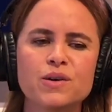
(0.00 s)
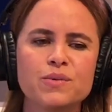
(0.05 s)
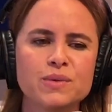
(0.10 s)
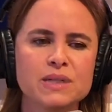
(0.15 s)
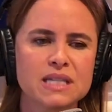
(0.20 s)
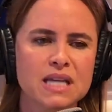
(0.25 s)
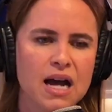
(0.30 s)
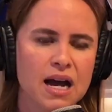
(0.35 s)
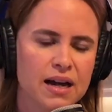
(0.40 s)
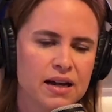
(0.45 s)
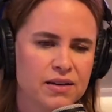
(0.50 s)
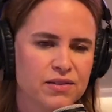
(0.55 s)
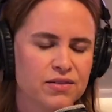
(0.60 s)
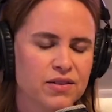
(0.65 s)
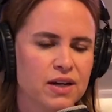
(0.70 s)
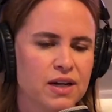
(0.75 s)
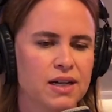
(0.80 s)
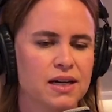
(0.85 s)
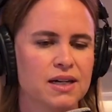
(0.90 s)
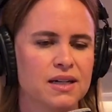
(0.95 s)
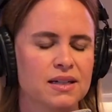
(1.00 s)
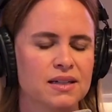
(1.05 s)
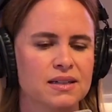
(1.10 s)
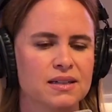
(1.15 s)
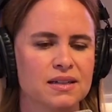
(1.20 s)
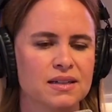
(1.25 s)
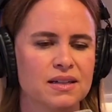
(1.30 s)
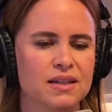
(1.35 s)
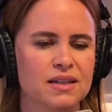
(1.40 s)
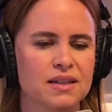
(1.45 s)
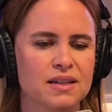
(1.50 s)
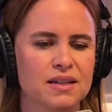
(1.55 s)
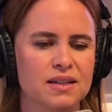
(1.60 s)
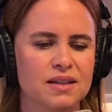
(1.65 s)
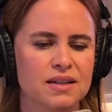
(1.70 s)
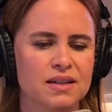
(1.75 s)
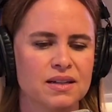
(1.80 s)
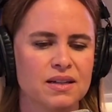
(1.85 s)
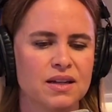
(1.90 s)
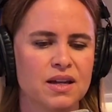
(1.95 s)
It was kind of the
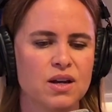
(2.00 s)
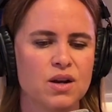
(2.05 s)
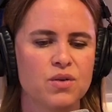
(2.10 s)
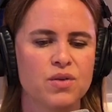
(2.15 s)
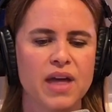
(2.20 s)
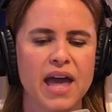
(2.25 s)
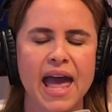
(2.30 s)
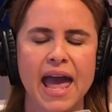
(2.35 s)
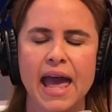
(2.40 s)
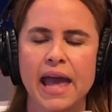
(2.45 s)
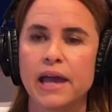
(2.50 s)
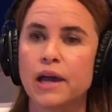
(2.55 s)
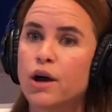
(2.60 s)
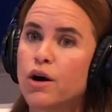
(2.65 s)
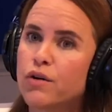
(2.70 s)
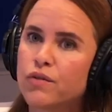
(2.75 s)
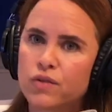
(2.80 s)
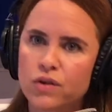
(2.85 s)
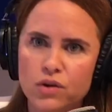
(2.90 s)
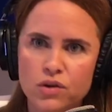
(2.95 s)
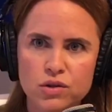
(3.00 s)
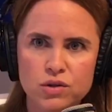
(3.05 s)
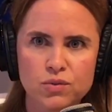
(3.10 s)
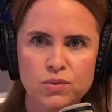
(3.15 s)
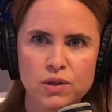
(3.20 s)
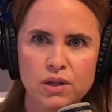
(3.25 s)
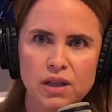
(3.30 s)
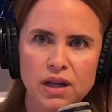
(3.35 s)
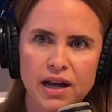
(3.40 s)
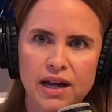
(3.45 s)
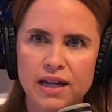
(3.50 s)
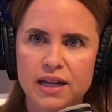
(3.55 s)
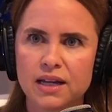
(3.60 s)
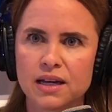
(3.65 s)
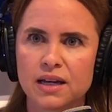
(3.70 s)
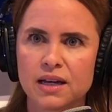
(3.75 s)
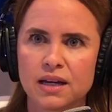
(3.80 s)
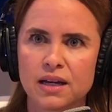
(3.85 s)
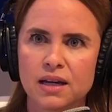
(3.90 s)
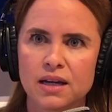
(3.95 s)
hangovers were
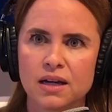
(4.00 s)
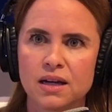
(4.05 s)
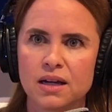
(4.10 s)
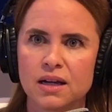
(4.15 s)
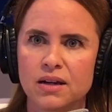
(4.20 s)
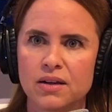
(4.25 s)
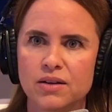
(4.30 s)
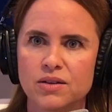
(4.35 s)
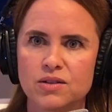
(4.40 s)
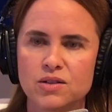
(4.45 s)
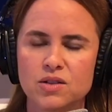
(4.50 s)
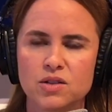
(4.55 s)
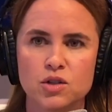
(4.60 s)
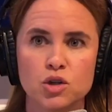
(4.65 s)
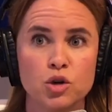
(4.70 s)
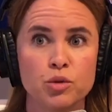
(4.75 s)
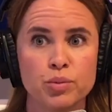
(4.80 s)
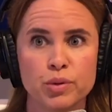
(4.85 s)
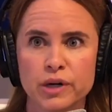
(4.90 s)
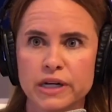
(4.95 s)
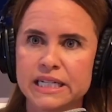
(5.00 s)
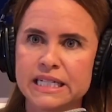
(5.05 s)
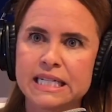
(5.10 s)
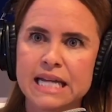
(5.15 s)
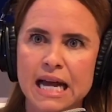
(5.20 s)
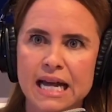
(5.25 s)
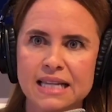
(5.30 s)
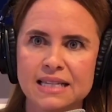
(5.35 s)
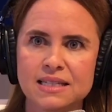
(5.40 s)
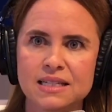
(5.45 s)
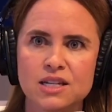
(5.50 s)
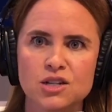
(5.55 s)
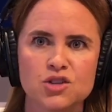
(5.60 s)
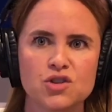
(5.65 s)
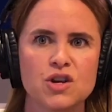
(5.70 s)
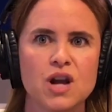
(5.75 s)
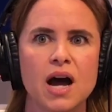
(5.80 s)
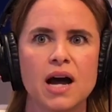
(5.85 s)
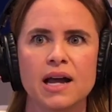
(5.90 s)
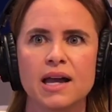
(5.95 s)
like super intense because
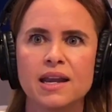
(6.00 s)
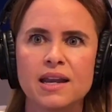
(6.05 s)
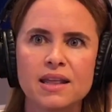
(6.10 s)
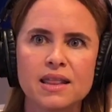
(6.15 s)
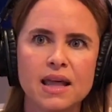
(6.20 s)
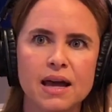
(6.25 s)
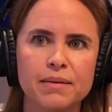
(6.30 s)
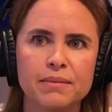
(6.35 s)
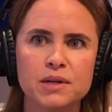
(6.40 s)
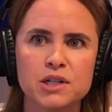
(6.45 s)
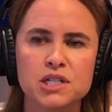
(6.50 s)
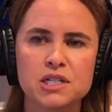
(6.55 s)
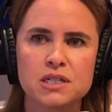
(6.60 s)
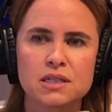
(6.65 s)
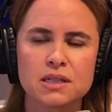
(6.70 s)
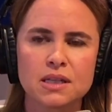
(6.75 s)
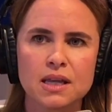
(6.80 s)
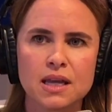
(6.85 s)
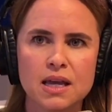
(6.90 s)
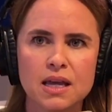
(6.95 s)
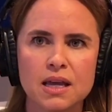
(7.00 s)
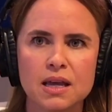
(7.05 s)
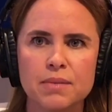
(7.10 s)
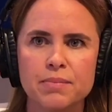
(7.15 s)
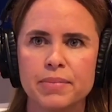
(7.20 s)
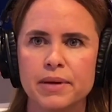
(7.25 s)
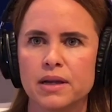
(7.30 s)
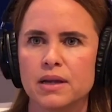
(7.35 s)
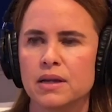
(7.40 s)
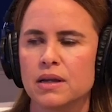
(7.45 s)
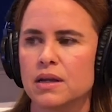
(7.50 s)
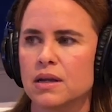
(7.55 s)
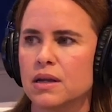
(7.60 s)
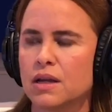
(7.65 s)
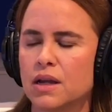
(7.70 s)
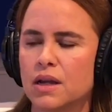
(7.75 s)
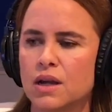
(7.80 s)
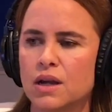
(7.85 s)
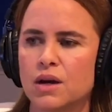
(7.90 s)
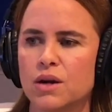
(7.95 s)
you're not getting that much sleep and,
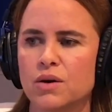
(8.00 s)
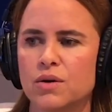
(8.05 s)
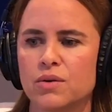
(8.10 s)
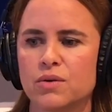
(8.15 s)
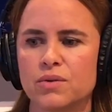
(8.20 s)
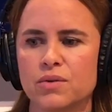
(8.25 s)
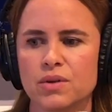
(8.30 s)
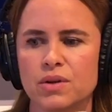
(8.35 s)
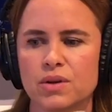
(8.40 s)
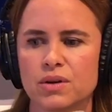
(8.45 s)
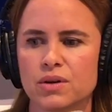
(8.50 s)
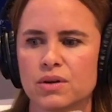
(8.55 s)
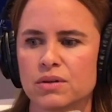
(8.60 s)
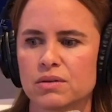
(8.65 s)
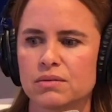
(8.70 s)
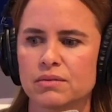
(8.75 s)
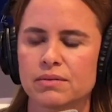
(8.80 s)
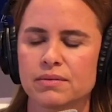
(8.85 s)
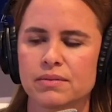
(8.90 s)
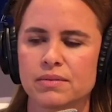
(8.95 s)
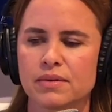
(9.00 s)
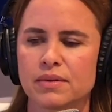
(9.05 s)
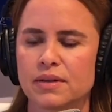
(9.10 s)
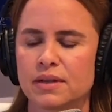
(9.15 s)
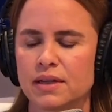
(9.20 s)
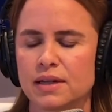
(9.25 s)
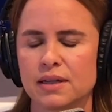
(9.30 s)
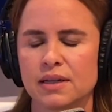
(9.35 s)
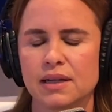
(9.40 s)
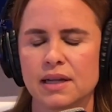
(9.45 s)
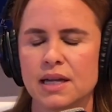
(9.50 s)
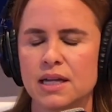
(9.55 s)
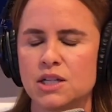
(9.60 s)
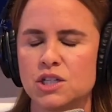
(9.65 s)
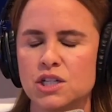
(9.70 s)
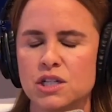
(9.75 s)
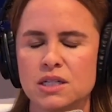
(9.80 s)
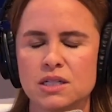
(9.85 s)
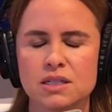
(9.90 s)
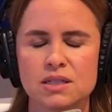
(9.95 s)
it
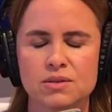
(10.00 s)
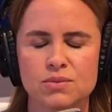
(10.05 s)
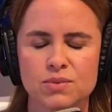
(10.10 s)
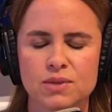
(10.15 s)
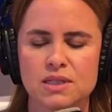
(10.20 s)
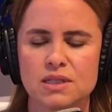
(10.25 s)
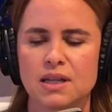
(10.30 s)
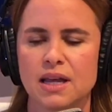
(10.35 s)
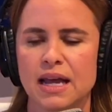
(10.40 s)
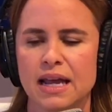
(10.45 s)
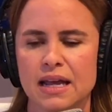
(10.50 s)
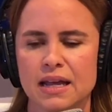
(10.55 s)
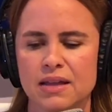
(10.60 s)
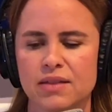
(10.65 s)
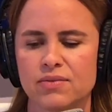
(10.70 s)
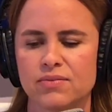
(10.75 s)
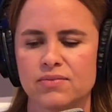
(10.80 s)
just was like,